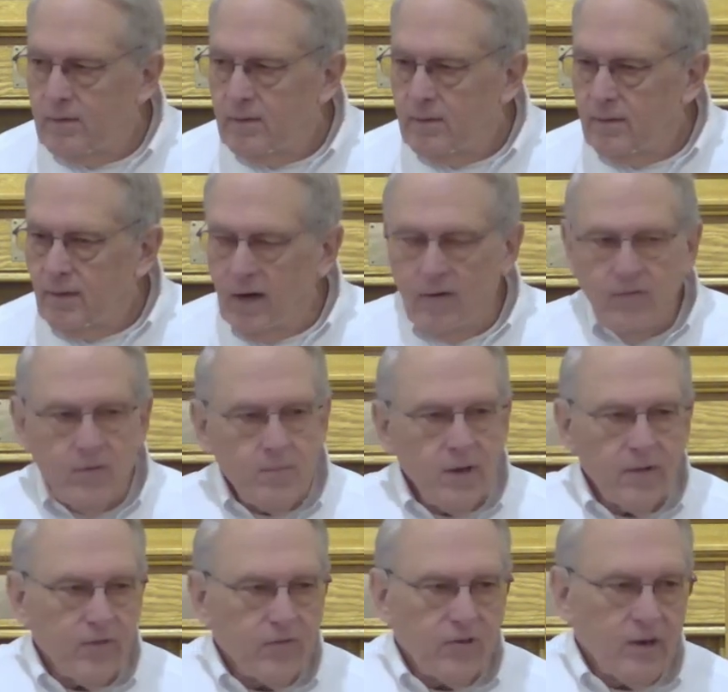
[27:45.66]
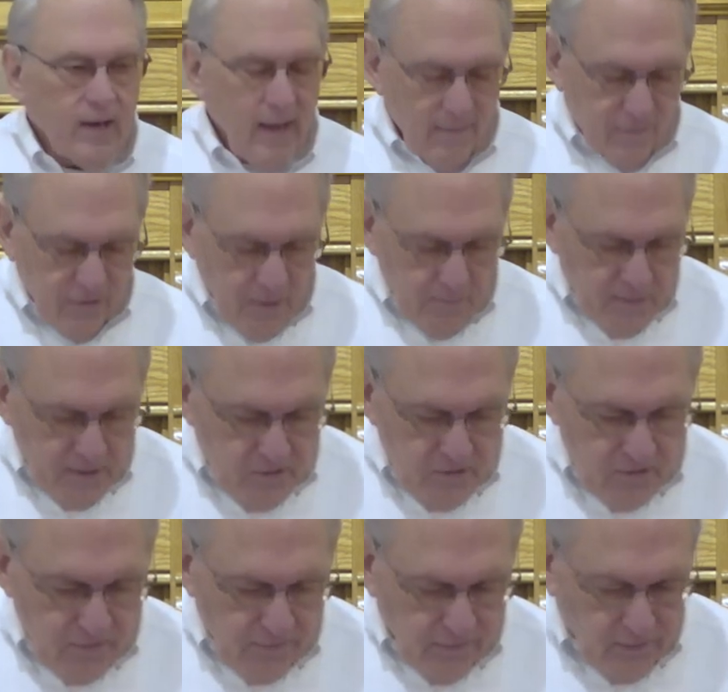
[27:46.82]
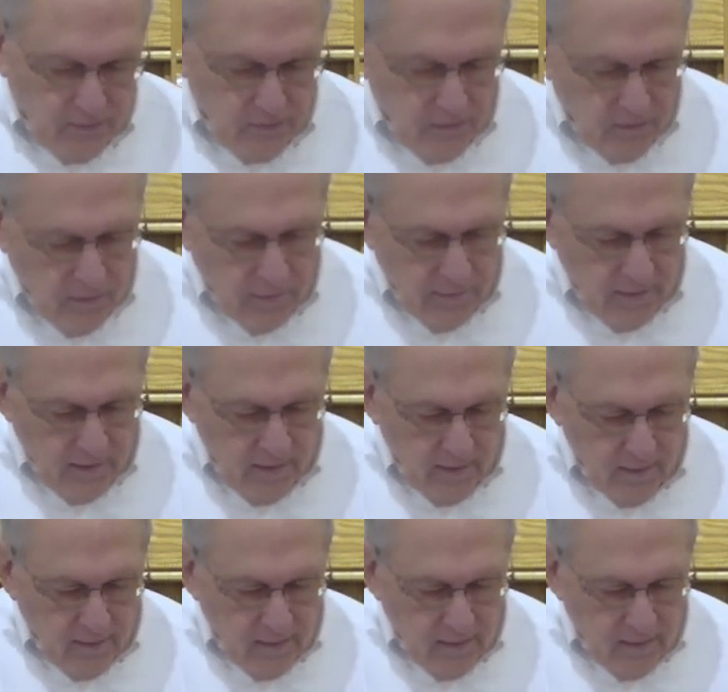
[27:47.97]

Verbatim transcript: Every month it's going to have something different on there.